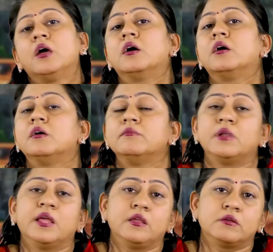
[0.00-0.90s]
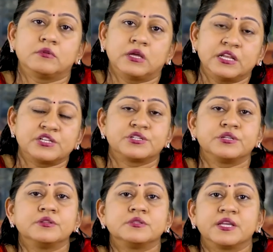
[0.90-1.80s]
like
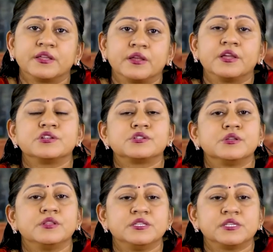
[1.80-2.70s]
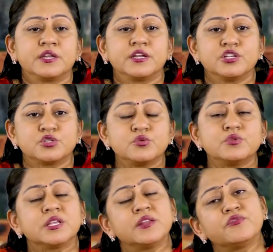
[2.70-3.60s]
collection, segregation, these are in
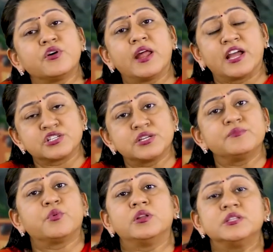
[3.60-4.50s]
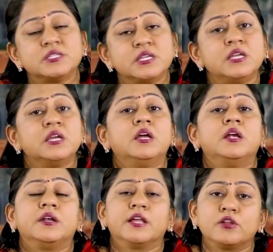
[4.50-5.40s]
issues, and for action, policy,
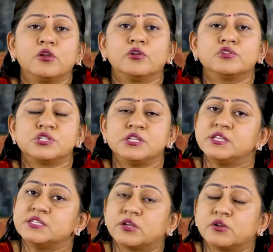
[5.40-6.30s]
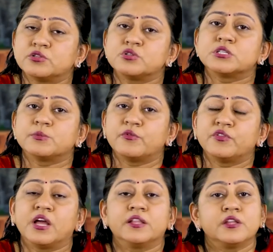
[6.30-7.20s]
technology, these are also some of
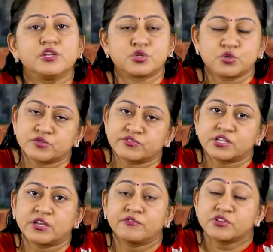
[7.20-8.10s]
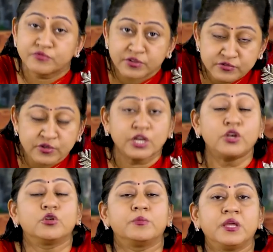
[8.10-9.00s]
the other issues which
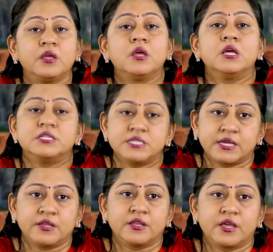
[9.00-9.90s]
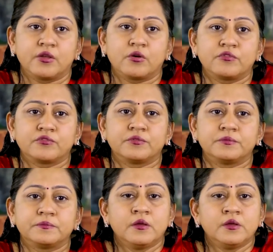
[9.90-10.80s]
need to be taken care of.
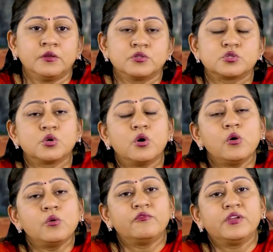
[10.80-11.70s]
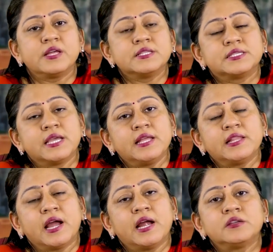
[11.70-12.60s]
So we can say
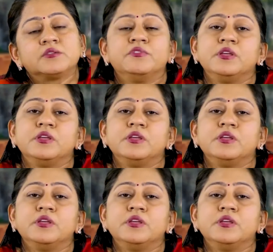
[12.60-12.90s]
that